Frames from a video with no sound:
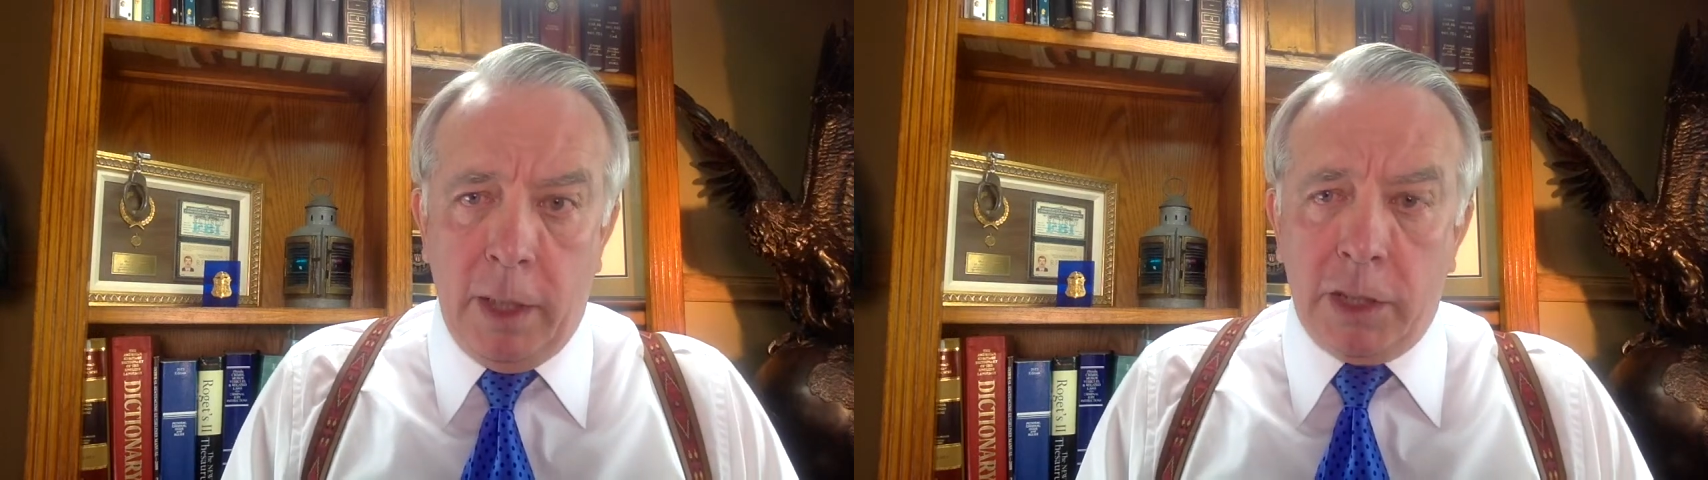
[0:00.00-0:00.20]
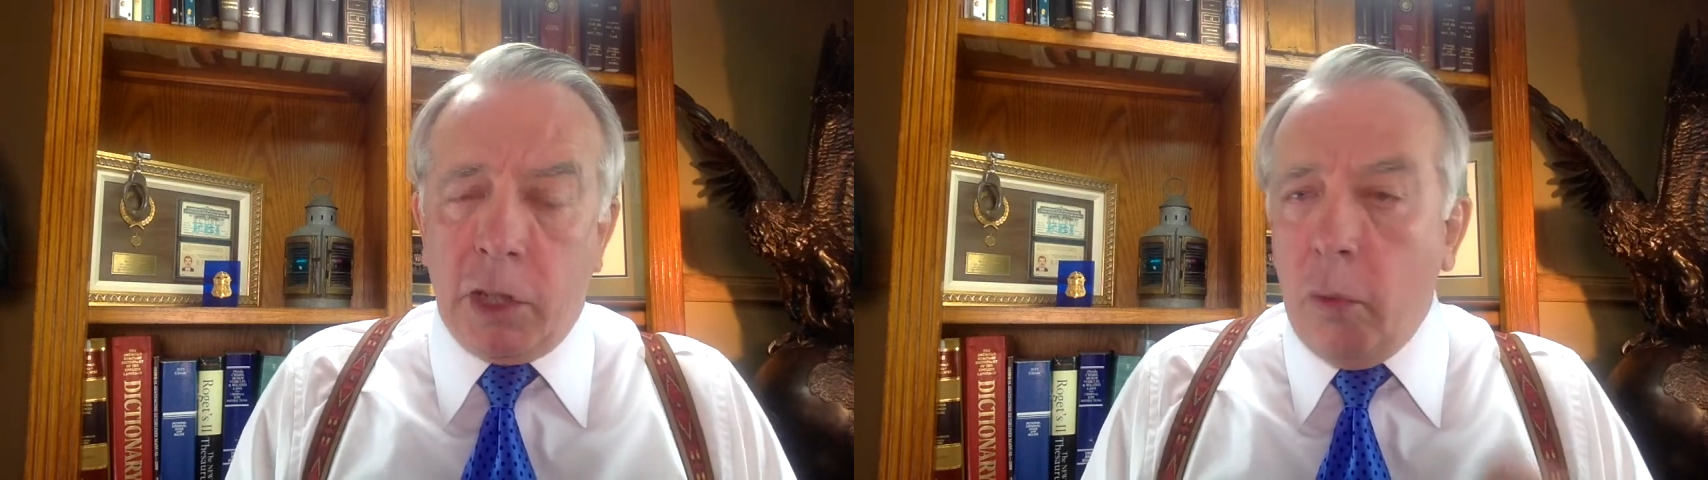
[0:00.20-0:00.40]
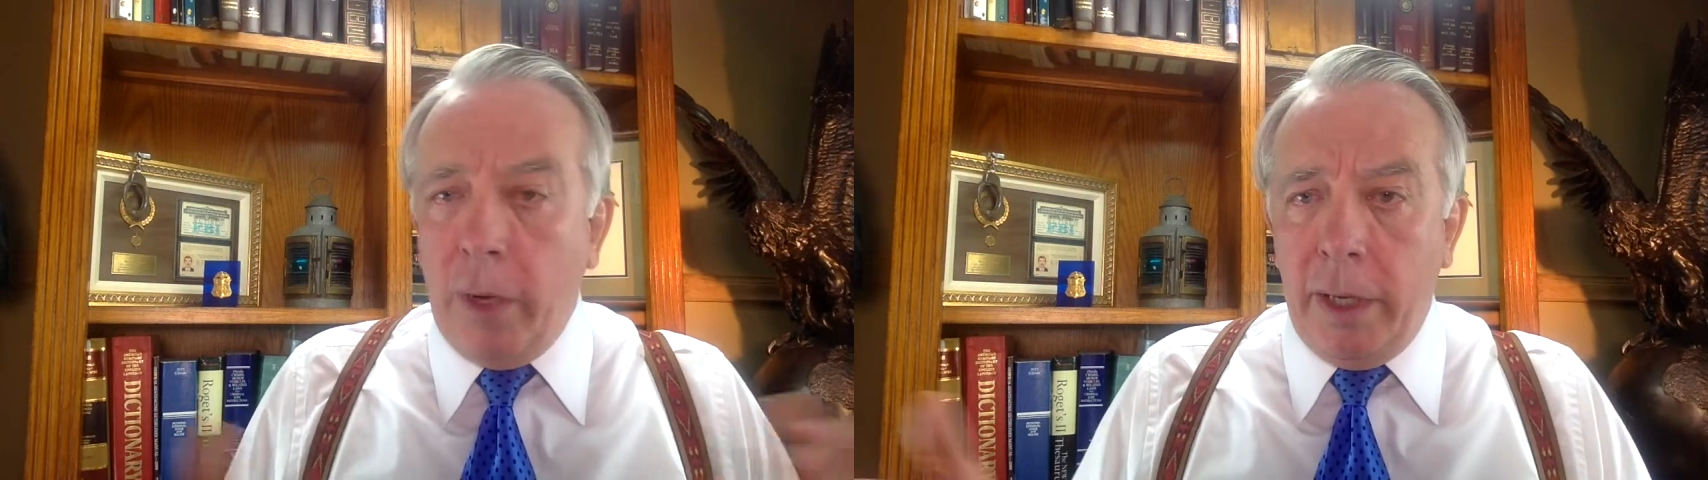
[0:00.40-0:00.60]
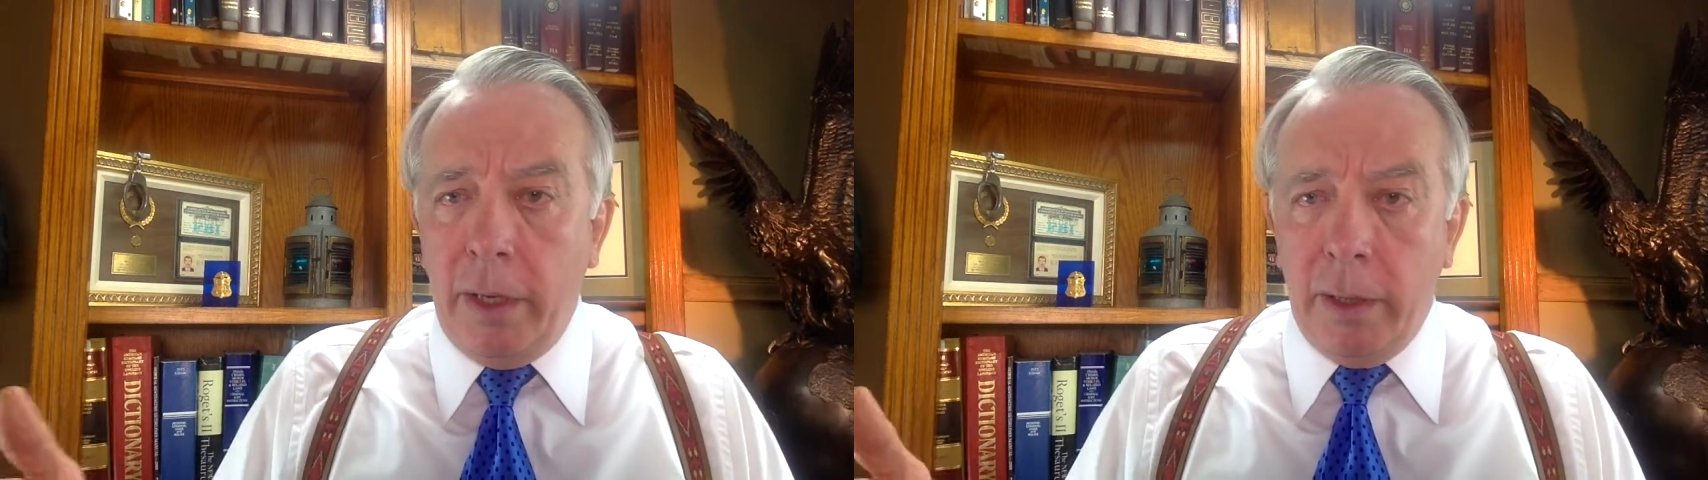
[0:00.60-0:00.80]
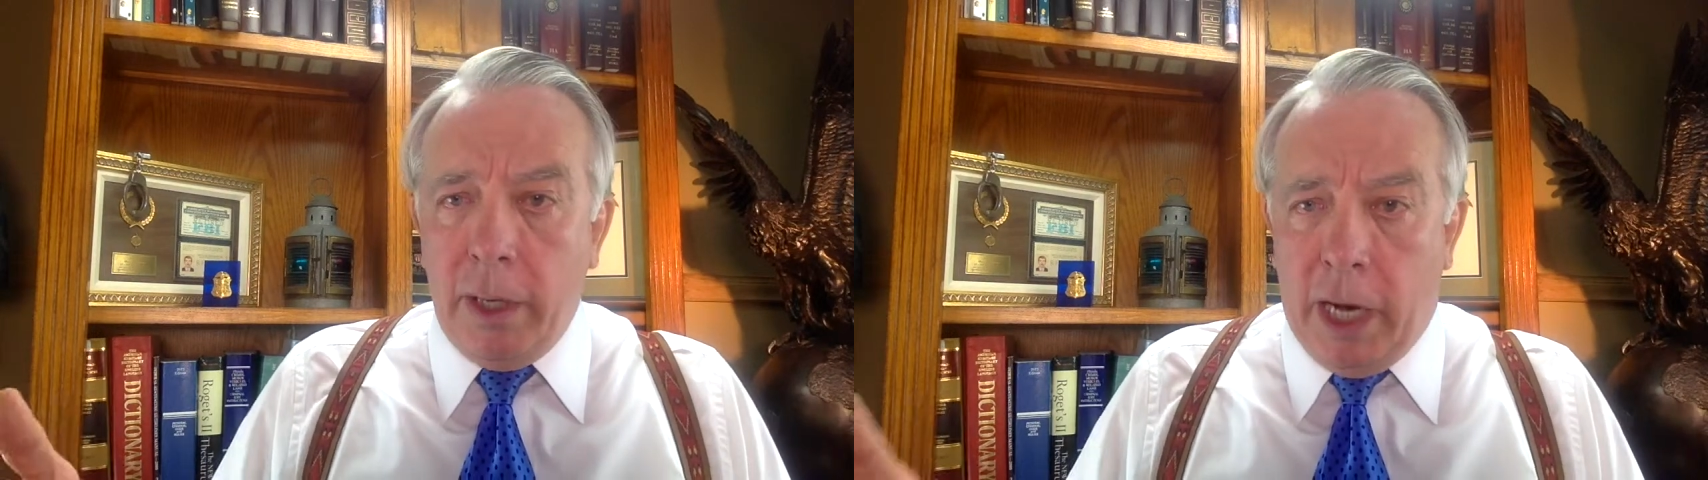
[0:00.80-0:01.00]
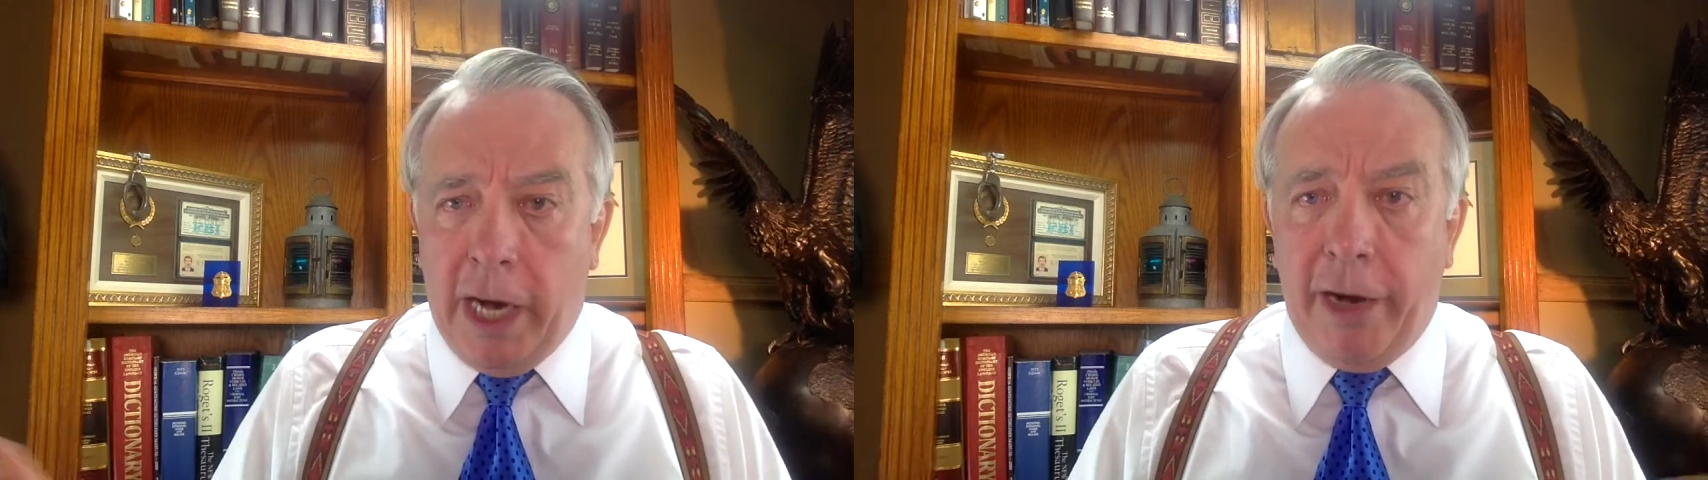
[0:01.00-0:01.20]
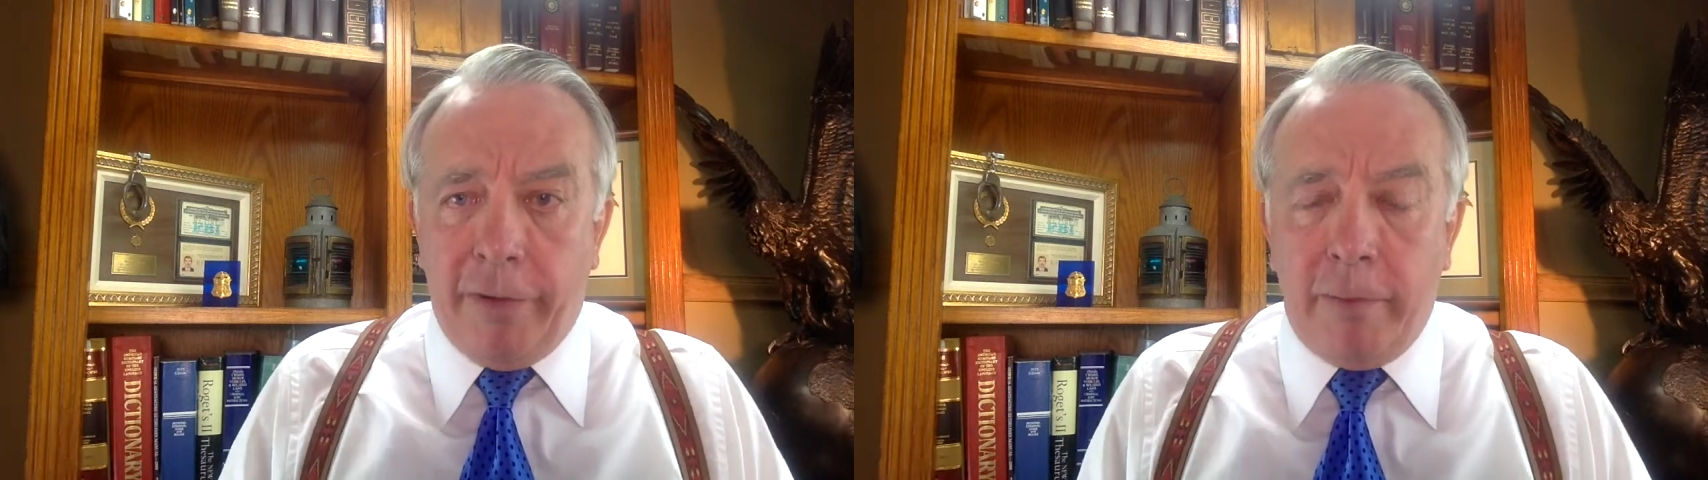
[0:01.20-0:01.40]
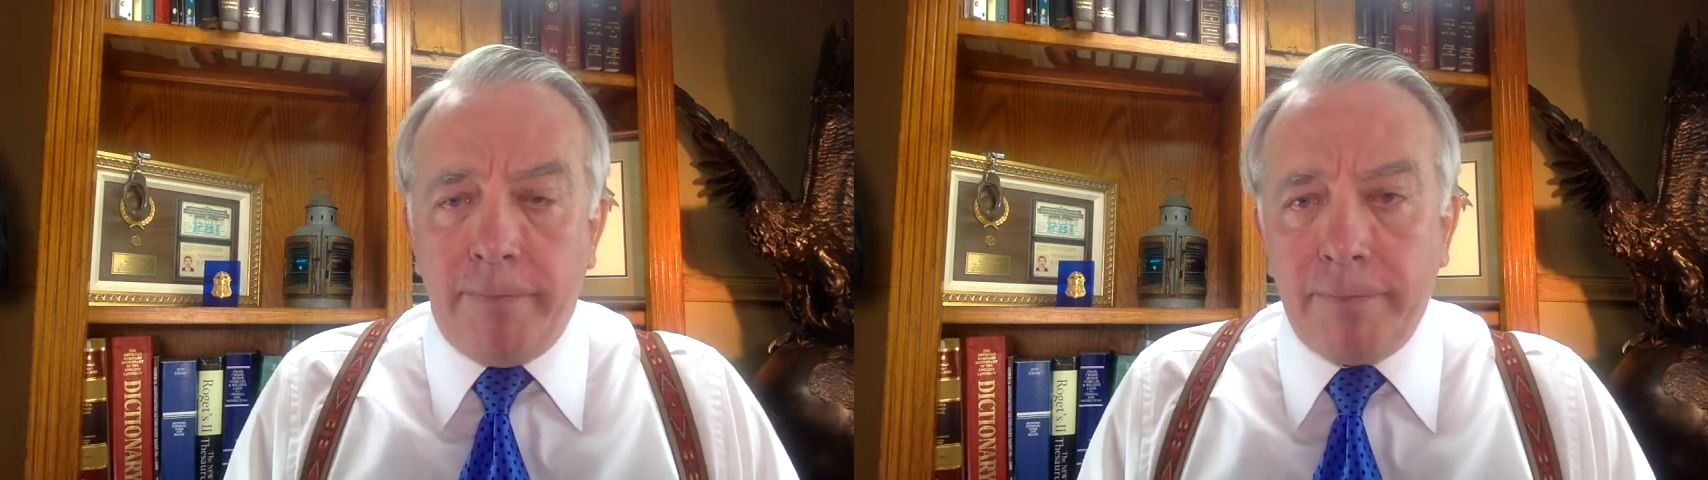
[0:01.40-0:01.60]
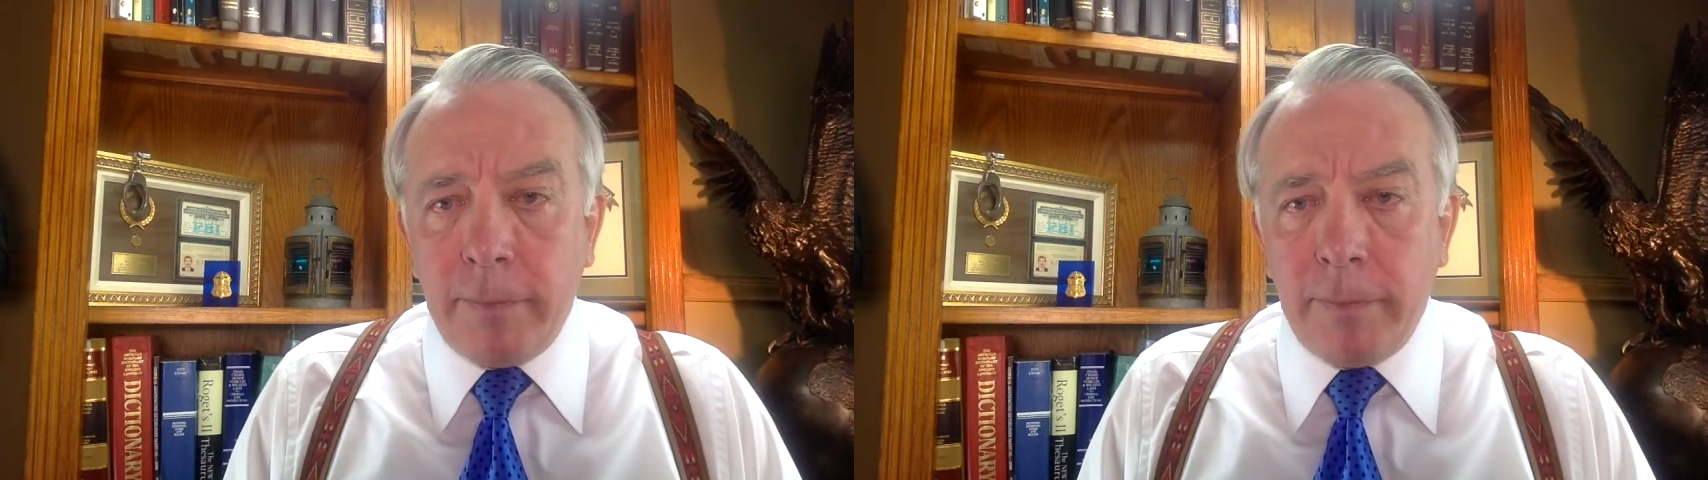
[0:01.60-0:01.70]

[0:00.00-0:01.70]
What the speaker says: So we hired them